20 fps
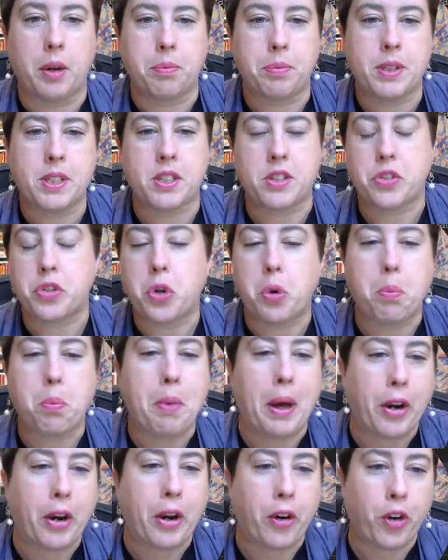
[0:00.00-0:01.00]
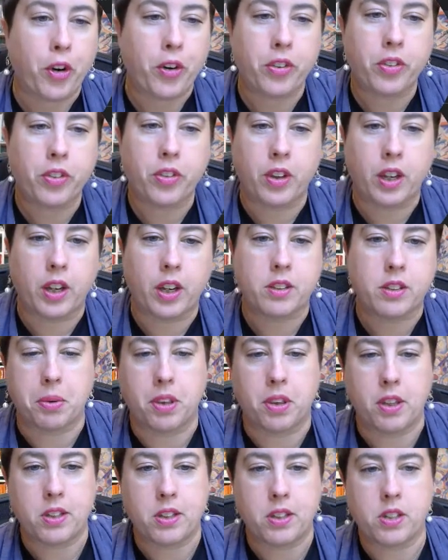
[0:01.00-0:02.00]
this is no better than some of
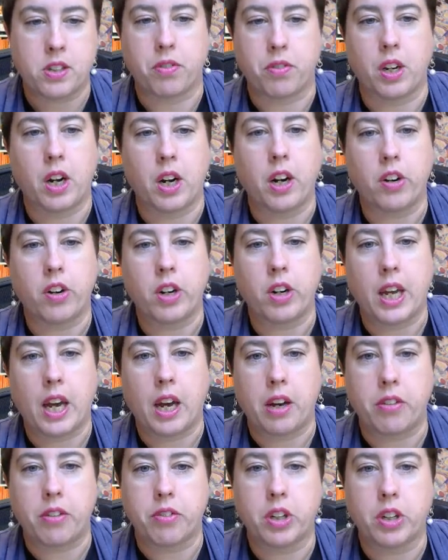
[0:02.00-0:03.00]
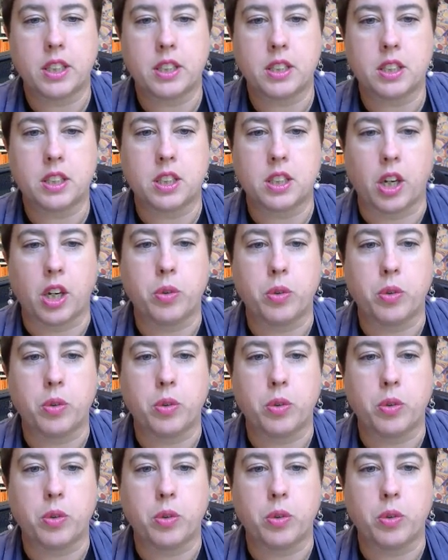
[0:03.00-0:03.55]
the stuff that I already have on it. So